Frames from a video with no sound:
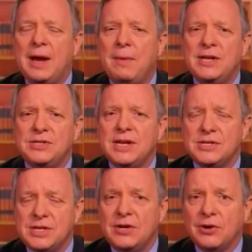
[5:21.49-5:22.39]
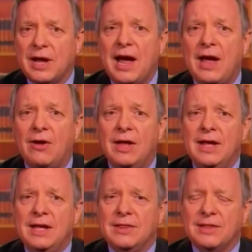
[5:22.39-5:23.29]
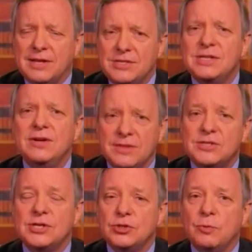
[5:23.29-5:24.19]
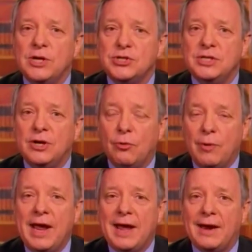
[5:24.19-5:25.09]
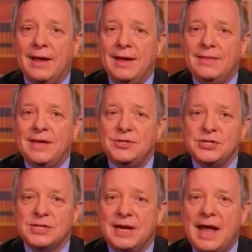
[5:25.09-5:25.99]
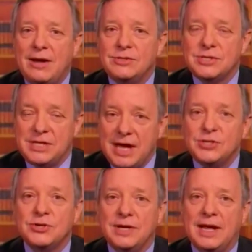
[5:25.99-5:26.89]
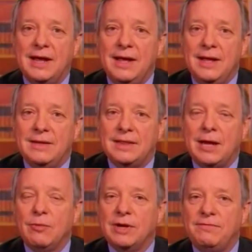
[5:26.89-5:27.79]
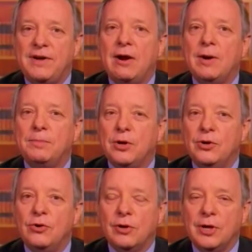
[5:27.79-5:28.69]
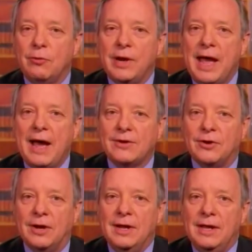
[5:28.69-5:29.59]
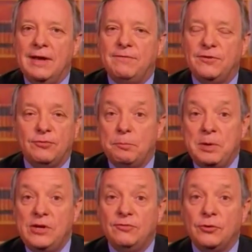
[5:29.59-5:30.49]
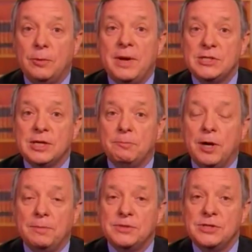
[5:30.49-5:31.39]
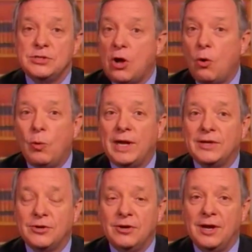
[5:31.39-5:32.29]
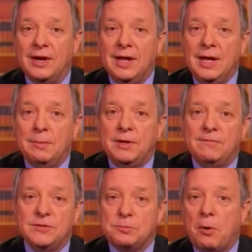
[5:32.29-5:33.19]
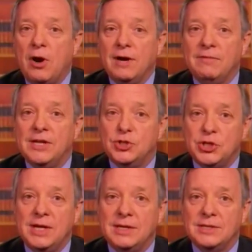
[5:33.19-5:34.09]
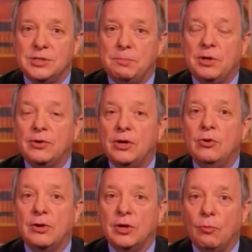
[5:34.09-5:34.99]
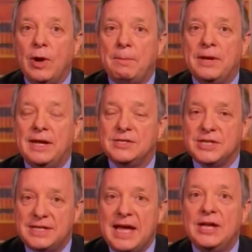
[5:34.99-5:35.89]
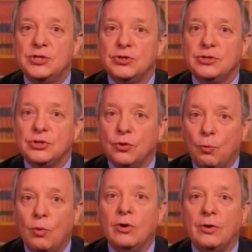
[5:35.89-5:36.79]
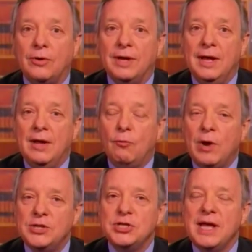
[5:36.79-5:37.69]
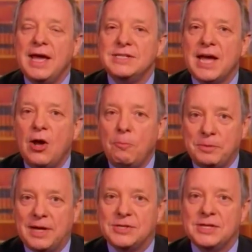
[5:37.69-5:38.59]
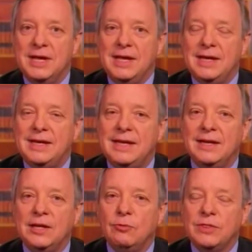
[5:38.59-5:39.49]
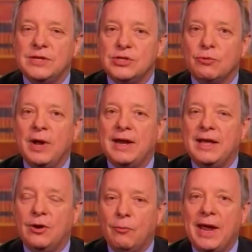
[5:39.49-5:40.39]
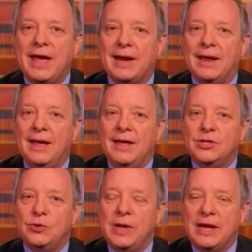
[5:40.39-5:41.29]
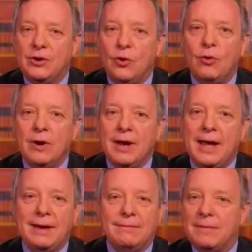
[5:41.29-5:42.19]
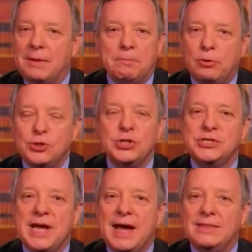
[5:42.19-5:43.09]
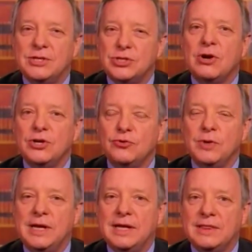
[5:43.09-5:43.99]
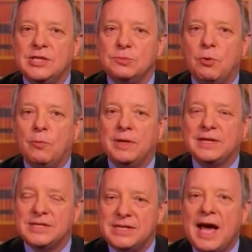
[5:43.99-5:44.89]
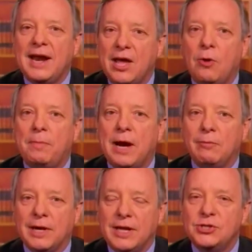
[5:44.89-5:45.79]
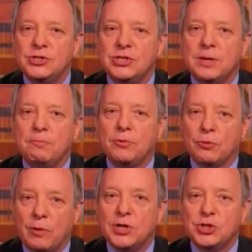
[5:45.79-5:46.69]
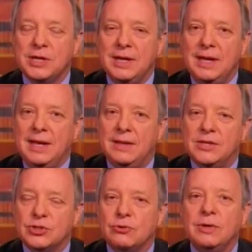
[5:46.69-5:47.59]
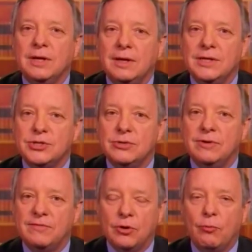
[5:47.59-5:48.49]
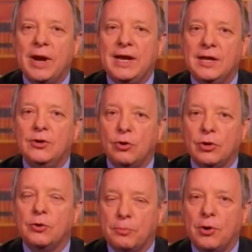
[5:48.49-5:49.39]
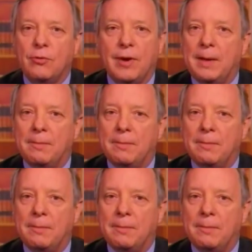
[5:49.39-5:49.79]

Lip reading: And I might say to Senator Kyl, consider the situation in Iran. They just announced yesterday that they were going to fire up their nuclear reactor. If it's for peaceful domestic purposes, all well and good. But if it's part of an agenda to build a nuclear weapon, it's a danger to the world. Russia has helped us in dealing with this threat in Iran. To ignore and push aside the START treaty at this moment does not help our relationship with Russia in this critical issue of an Iranian nuclear program.